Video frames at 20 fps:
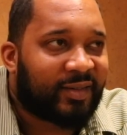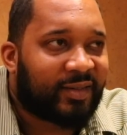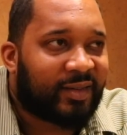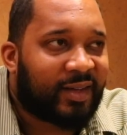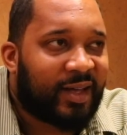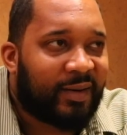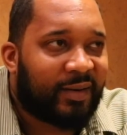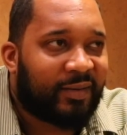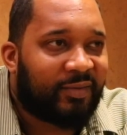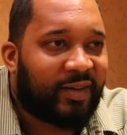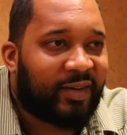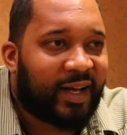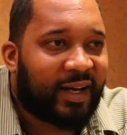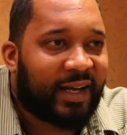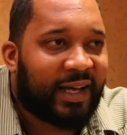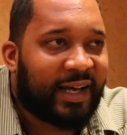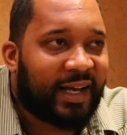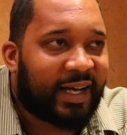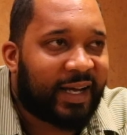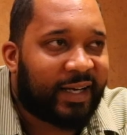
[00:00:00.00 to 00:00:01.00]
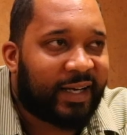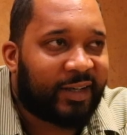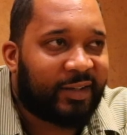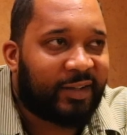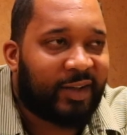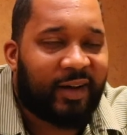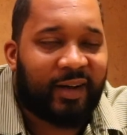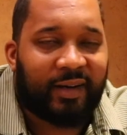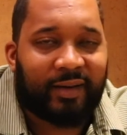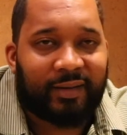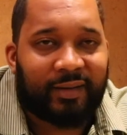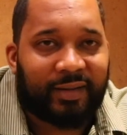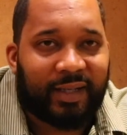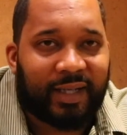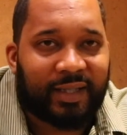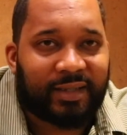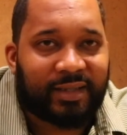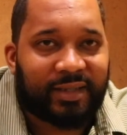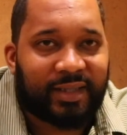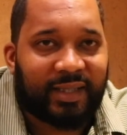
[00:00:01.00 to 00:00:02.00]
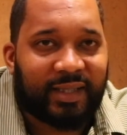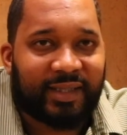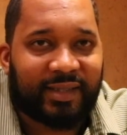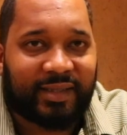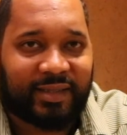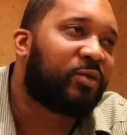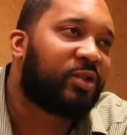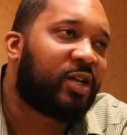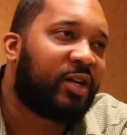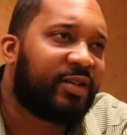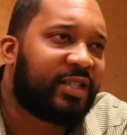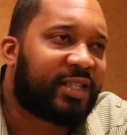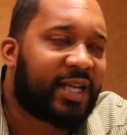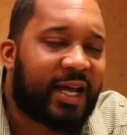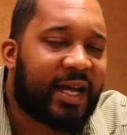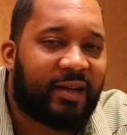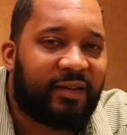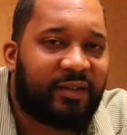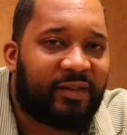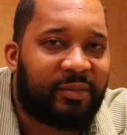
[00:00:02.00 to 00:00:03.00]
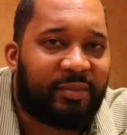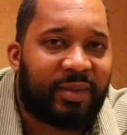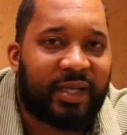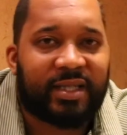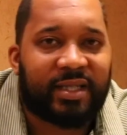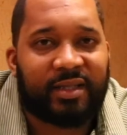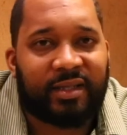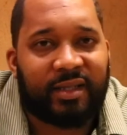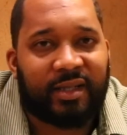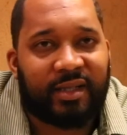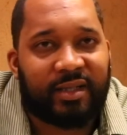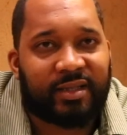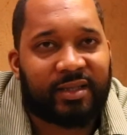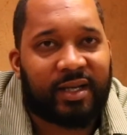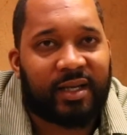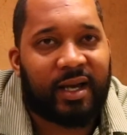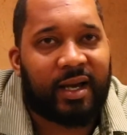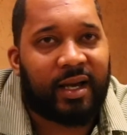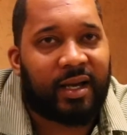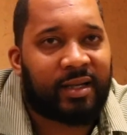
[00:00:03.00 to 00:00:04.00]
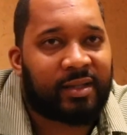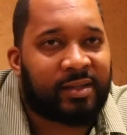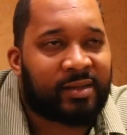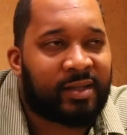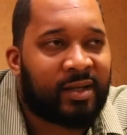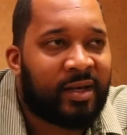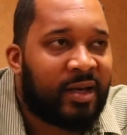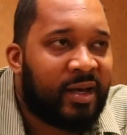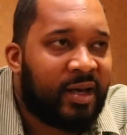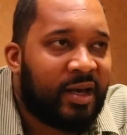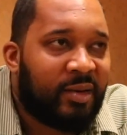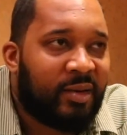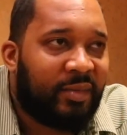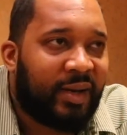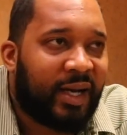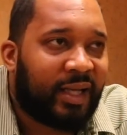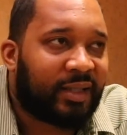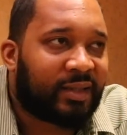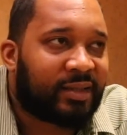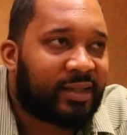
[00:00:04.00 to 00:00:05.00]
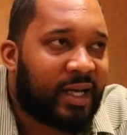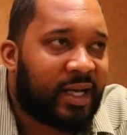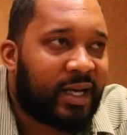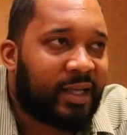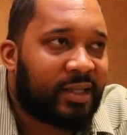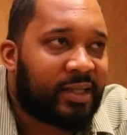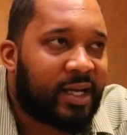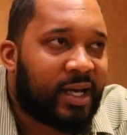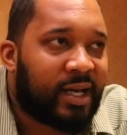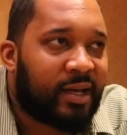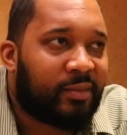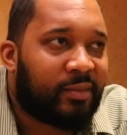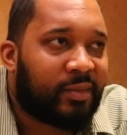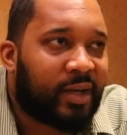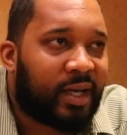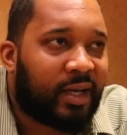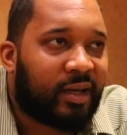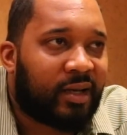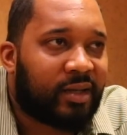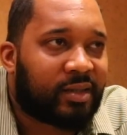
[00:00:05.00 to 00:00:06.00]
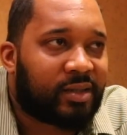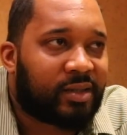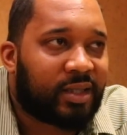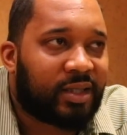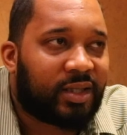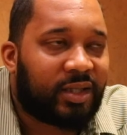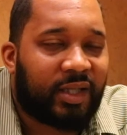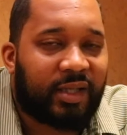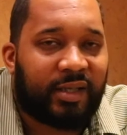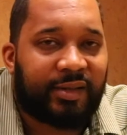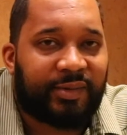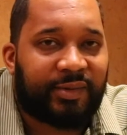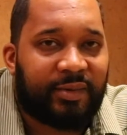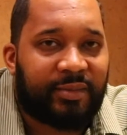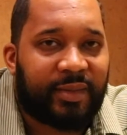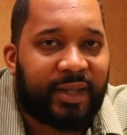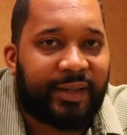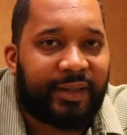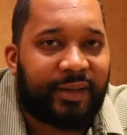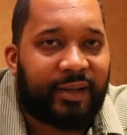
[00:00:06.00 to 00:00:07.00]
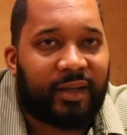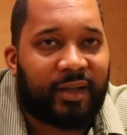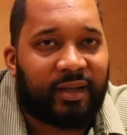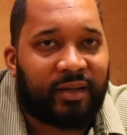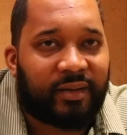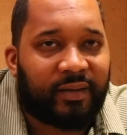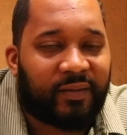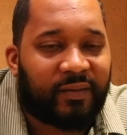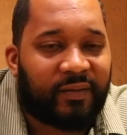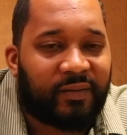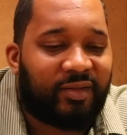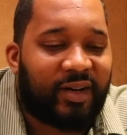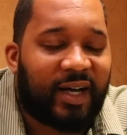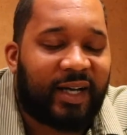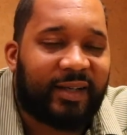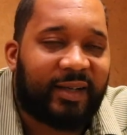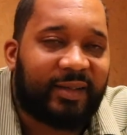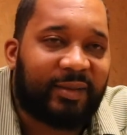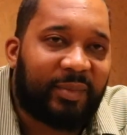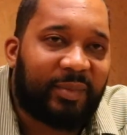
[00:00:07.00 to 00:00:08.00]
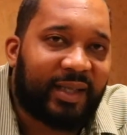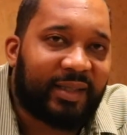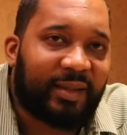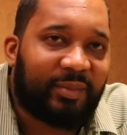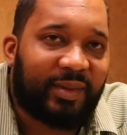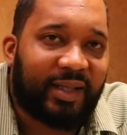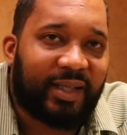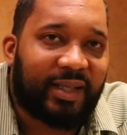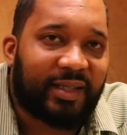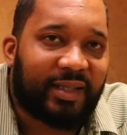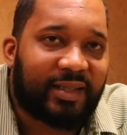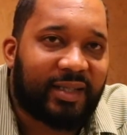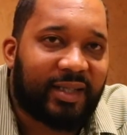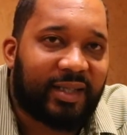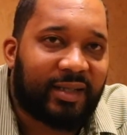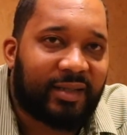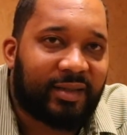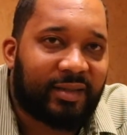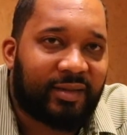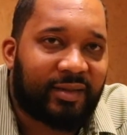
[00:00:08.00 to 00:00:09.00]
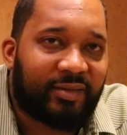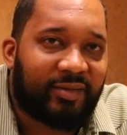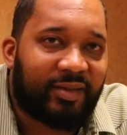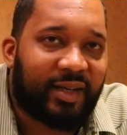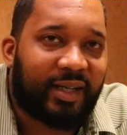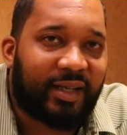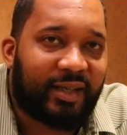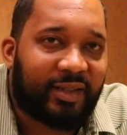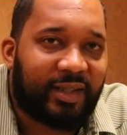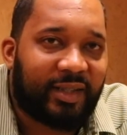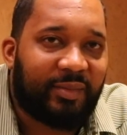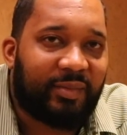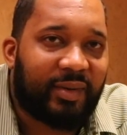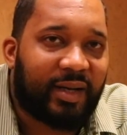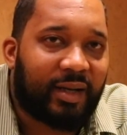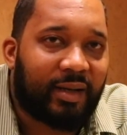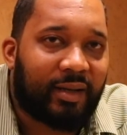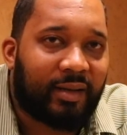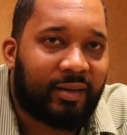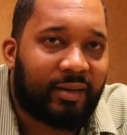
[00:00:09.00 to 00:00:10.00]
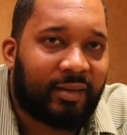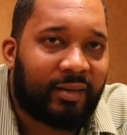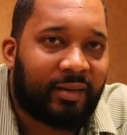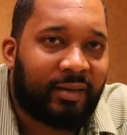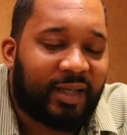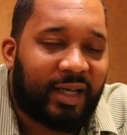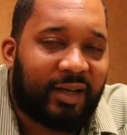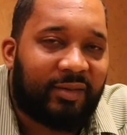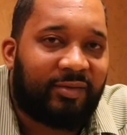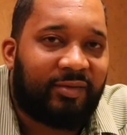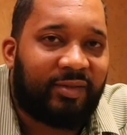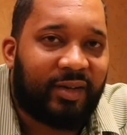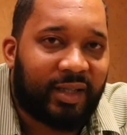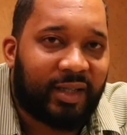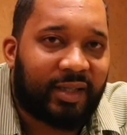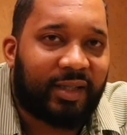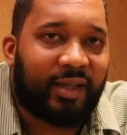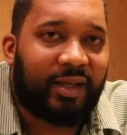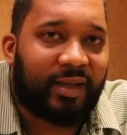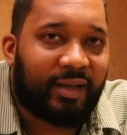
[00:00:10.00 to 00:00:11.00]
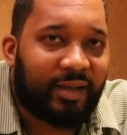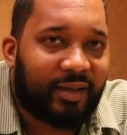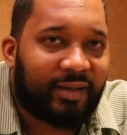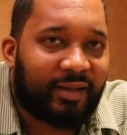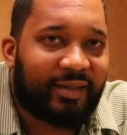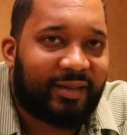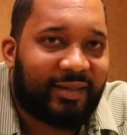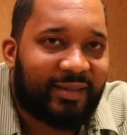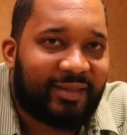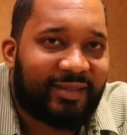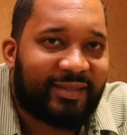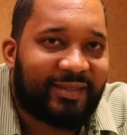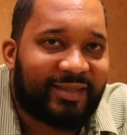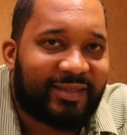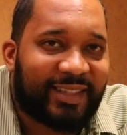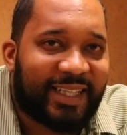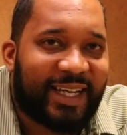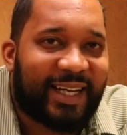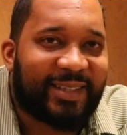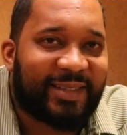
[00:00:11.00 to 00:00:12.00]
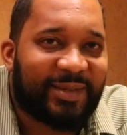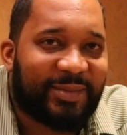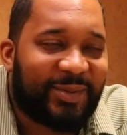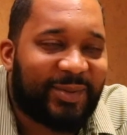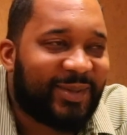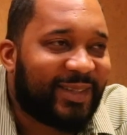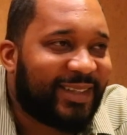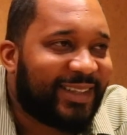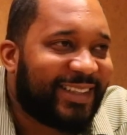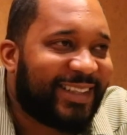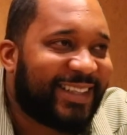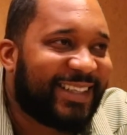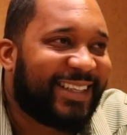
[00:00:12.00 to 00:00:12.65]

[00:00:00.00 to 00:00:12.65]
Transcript: Kind of find out I got a daughter that's six. So it's kind of a blessing in disguise. But at the same time, I lost six years with my daughter. Found out about the blood test. Found out she mine. Got fucked again. Child support.